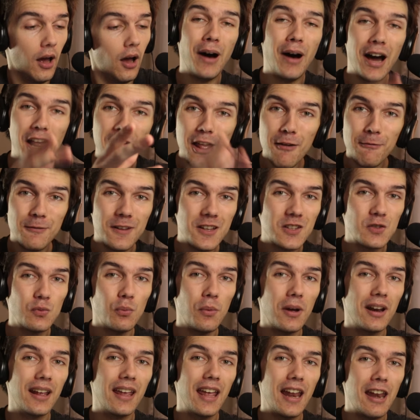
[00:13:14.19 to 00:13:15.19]
But if this
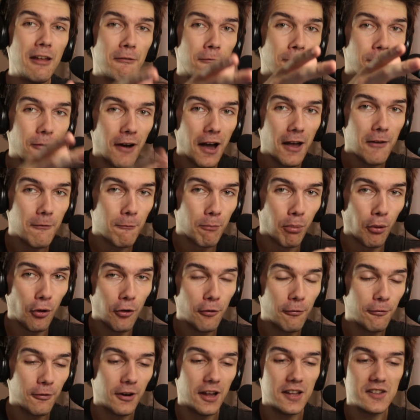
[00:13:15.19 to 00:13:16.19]
woman can have 5
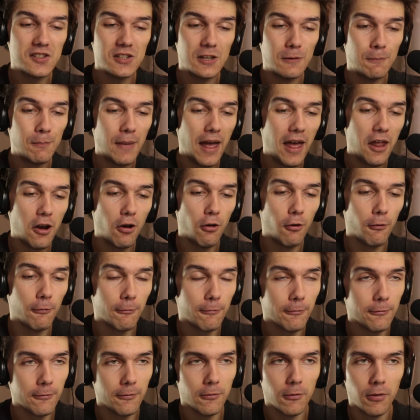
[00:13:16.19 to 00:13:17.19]
boyfriends in matter
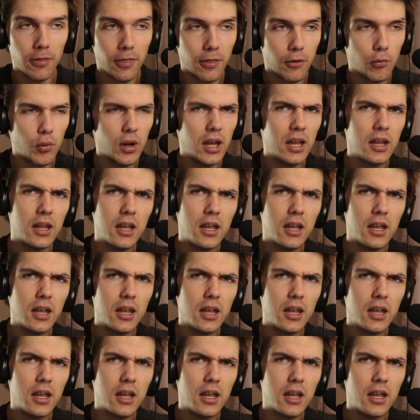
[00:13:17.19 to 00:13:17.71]
of 3